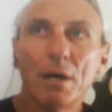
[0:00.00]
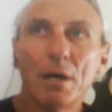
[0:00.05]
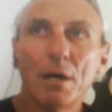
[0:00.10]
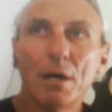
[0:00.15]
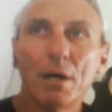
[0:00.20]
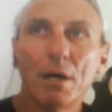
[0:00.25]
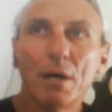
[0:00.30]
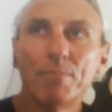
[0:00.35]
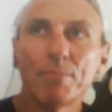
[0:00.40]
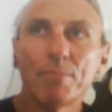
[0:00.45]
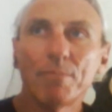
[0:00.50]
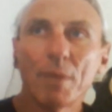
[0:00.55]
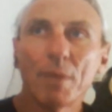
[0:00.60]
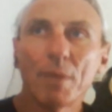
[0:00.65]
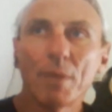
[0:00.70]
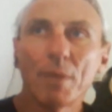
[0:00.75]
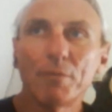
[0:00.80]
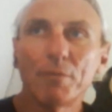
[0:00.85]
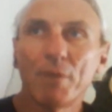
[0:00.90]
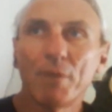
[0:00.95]

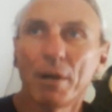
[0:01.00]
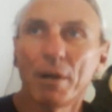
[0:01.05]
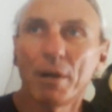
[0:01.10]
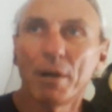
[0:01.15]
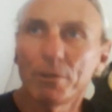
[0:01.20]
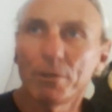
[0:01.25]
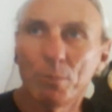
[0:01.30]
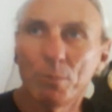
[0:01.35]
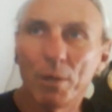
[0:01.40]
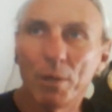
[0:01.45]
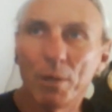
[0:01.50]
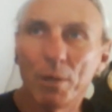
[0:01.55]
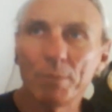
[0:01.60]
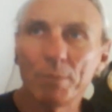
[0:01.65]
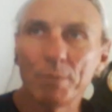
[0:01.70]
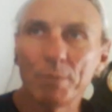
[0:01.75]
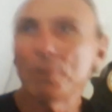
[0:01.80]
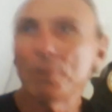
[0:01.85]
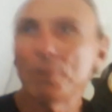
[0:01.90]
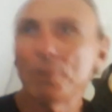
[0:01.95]
As far
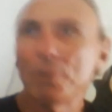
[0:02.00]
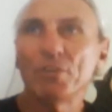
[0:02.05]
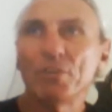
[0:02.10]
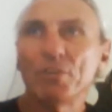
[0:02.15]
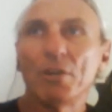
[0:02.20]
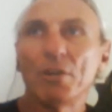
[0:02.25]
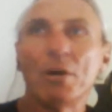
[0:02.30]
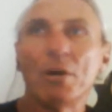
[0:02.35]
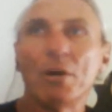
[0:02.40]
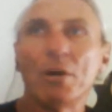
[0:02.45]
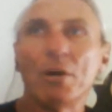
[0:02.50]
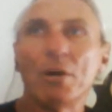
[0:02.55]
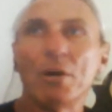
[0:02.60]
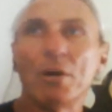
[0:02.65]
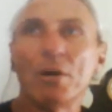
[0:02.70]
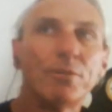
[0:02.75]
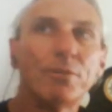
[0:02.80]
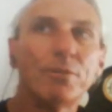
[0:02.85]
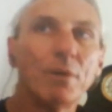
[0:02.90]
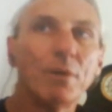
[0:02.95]
as one person
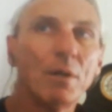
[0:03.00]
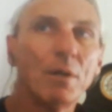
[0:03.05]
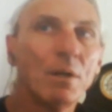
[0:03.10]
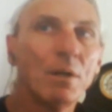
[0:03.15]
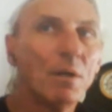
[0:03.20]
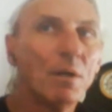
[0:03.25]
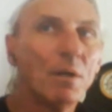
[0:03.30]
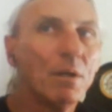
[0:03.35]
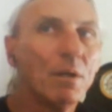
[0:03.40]
goes,